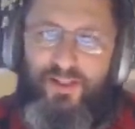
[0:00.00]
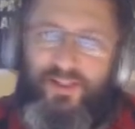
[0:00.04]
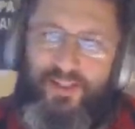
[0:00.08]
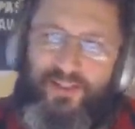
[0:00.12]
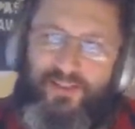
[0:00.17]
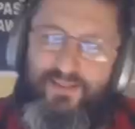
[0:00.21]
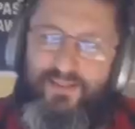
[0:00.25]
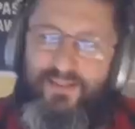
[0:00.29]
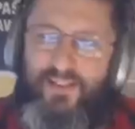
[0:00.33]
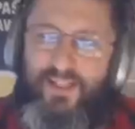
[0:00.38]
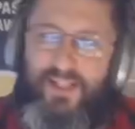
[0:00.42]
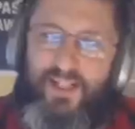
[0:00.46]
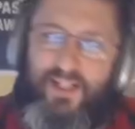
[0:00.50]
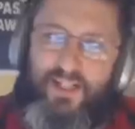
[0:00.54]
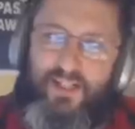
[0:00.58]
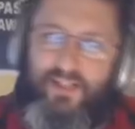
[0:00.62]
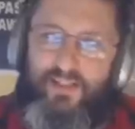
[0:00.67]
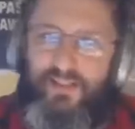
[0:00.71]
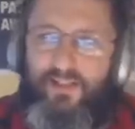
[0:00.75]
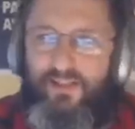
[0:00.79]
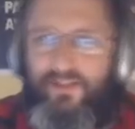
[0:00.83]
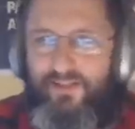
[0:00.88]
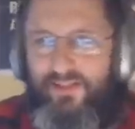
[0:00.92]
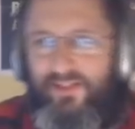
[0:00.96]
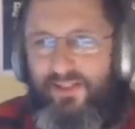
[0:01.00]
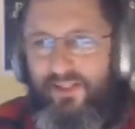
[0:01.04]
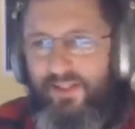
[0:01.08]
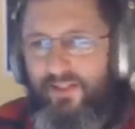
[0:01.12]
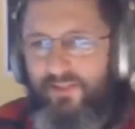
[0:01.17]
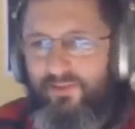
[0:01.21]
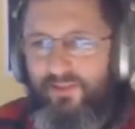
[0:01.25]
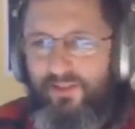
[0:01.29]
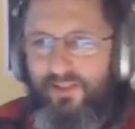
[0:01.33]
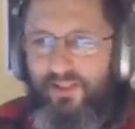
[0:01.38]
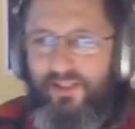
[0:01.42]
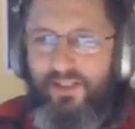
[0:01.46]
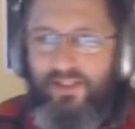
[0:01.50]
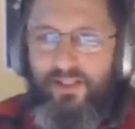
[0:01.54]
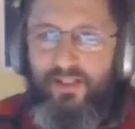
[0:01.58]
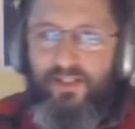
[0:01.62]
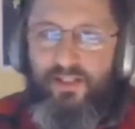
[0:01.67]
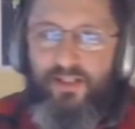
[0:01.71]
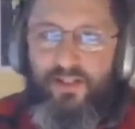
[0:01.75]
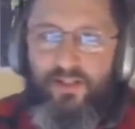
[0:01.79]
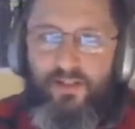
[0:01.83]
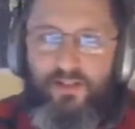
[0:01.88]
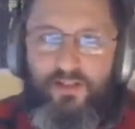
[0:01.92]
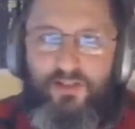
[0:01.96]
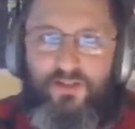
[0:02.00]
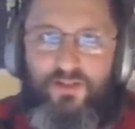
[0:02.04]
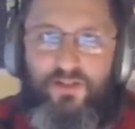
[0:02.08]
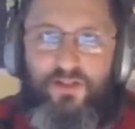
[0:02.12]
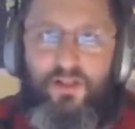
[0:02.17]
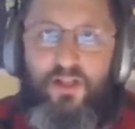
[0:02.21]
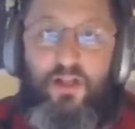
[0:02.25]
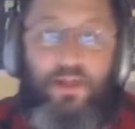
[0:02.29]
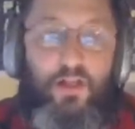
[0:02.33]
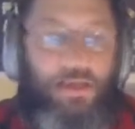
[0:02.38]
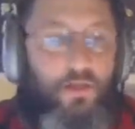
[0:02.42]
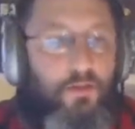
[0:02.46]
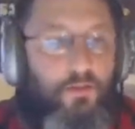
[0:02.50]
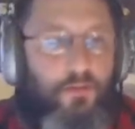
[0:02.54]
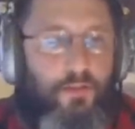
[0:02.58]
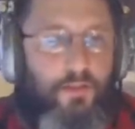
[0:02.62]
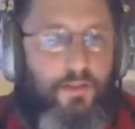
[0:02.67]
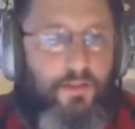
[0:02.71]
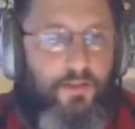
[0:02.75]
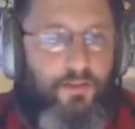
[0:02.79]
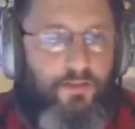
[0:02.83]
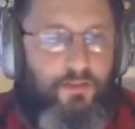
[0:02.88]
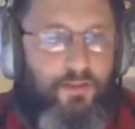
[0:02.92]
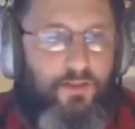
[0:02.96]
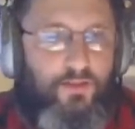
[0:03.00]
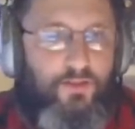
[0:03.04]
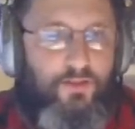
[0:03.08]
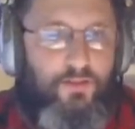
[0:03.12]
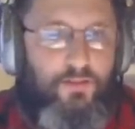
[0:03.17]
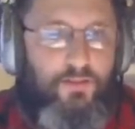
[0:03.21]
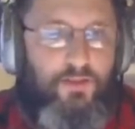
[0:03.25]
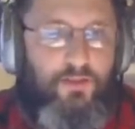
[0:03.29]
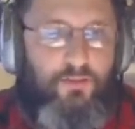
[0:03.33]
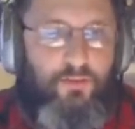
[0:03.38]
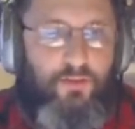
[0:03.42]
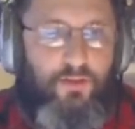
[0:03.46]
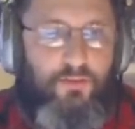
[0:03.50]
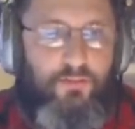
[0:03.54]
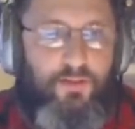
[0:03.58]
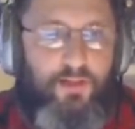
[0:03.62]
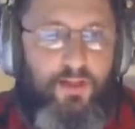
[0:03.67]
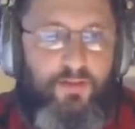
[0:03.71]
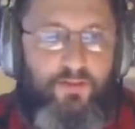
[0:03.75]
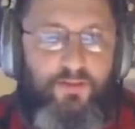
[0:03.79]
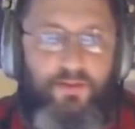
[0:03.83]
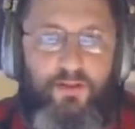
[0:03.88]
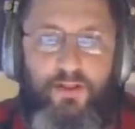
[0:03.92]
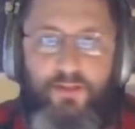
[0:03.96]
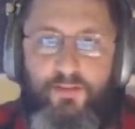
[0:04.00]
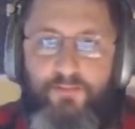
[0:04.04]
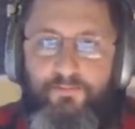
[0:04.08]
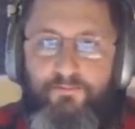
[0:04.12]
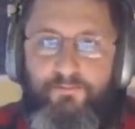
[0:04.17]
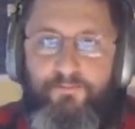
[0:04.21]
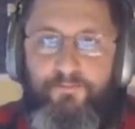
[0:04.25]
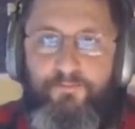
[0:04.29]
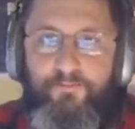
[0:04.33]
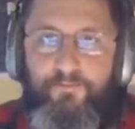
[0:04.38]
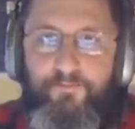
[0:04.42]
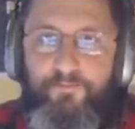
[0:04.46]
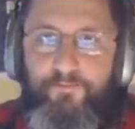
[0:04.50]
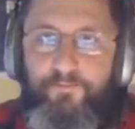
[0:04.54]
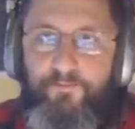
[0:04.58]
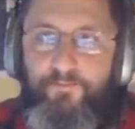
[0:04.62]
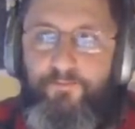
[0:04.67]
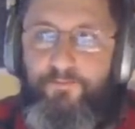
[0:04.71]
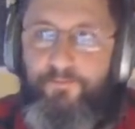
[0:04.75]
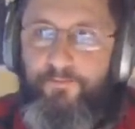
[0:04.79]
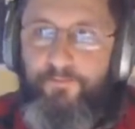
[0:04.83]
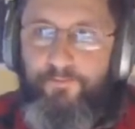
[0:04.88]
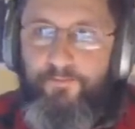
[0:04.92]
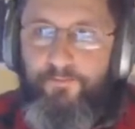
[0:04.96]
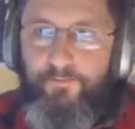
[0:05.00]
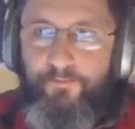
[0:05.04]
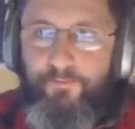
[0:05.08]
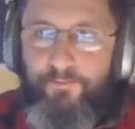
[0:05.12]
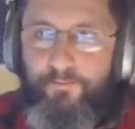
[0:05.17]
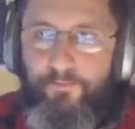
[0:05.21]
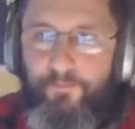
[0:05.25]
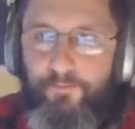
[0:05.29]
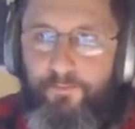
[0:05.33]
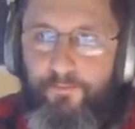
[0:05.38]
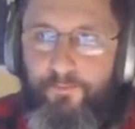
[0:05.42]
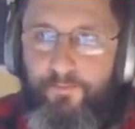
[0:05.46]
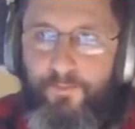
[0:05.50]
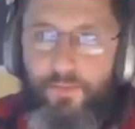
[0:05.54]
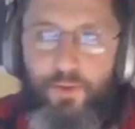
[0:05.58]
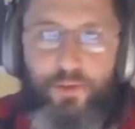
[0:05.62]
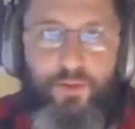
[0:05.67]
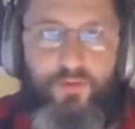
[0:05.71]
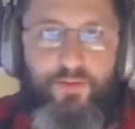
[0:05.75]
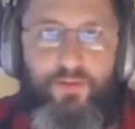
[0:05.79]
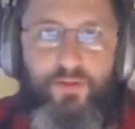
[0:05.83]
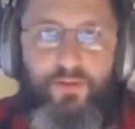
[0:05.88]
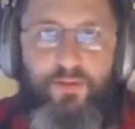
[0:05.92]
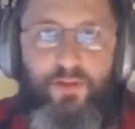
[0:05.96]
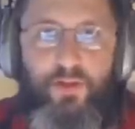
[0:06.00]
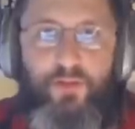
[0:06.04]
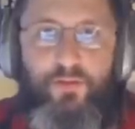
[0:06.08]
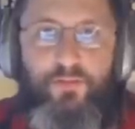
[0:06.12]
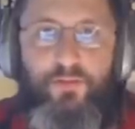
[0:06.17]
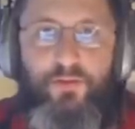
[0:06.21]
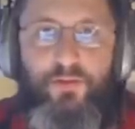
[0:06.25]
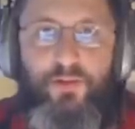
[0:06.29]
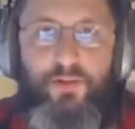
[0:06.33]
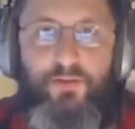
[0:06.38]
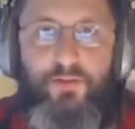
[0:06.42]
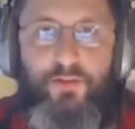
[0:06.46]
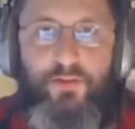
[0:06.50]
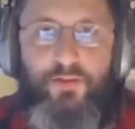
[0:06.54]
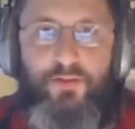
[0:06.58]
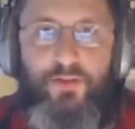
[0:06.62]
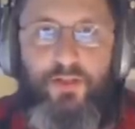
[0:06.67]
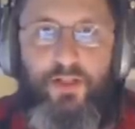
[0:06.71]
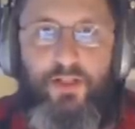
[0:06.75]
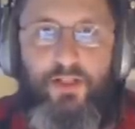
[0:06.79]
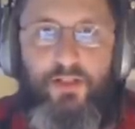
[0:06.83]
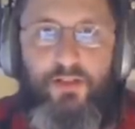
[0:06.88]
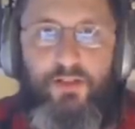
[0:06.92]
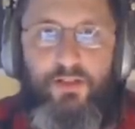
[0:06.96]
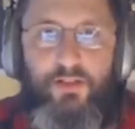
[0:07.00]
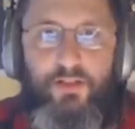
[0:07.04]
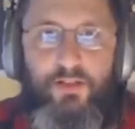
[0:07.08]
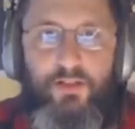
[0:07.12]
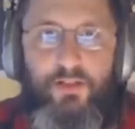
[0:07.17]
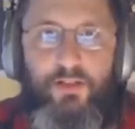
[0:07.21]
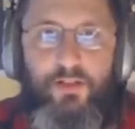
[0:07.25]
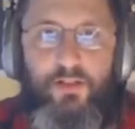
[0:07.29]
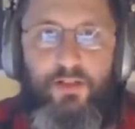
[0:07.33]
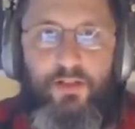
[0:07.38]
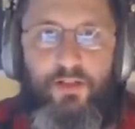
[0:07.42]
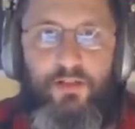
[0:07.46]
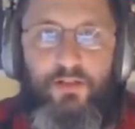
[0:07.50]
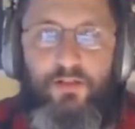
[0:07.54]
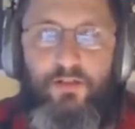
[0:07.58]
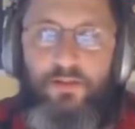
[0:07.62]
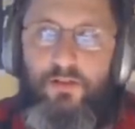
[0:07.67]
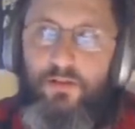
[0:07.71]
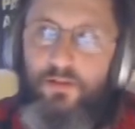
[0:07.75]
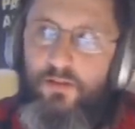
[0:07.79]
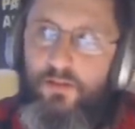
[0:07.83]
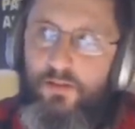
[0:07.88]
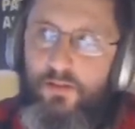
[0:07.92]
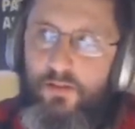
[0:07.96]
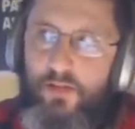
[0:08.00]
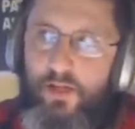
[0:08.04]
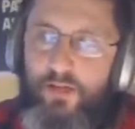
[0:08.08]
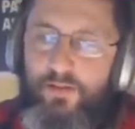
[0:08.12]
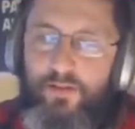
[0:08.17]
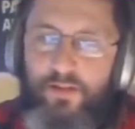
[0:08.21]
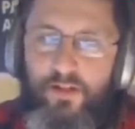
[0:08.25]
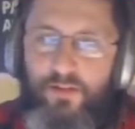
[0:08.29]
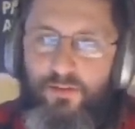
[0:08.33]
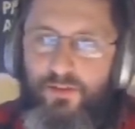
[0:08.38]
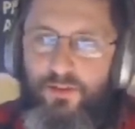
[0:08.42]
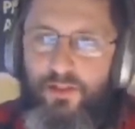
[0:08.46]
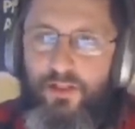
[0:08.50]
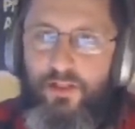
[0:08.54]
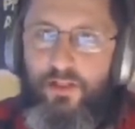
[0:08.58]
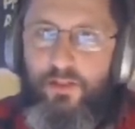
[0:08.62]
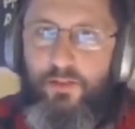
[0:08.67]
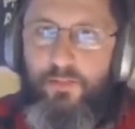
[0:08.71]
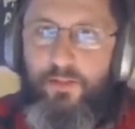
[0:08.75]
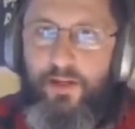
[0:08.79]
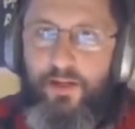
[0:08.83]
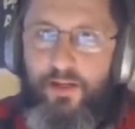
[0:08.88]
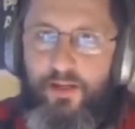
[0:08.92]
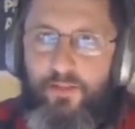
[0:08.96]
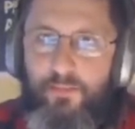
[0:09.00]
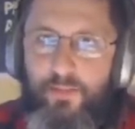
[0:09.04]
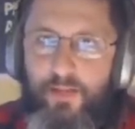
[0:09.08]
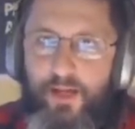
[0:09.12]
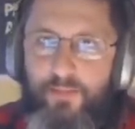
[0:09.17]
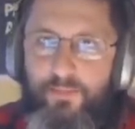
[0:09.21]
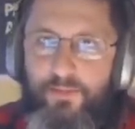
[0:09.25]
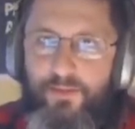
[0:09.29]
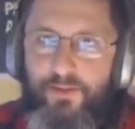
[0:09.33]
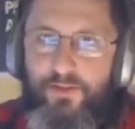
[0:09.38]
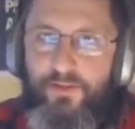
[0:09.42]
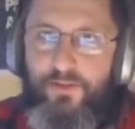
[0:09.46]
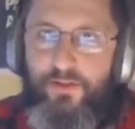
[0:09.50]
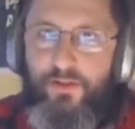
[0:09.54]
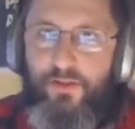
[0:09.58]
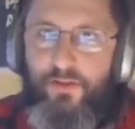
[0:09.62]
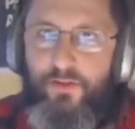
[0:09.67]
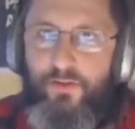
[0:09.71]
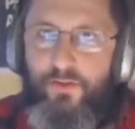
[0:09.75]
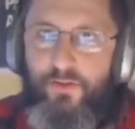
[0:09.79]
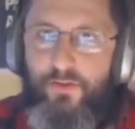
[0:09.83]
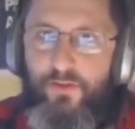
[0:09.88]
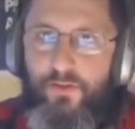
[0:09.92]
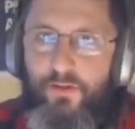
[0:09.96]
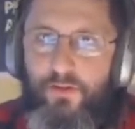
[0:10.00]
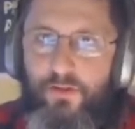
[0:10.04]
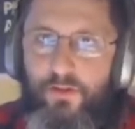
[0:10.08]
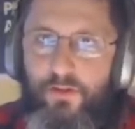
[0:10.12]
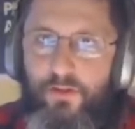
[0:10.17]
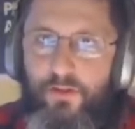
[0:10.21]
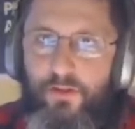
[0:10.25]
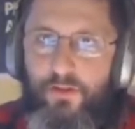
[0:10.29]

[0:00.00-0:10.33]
Well, kind of not really. And here he just, yeah, he's going to be the one pastoring it. You have no vote. You have no say. I thought it was an independent Baptist church.